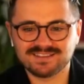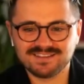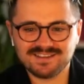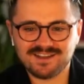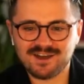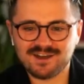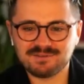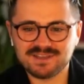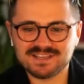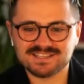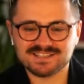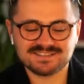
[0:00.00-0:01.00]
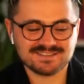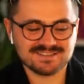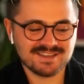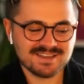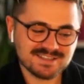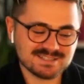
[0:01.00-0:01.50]
Oh, amazing.
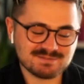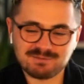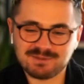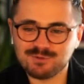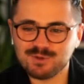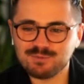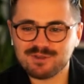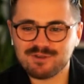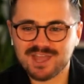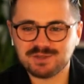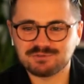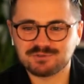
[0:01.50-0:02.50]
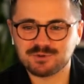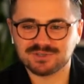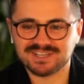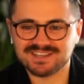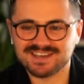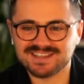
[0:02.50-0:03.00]
So maybe he would be okay with
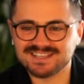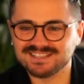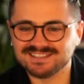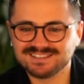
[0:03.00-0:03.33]
calling it that then.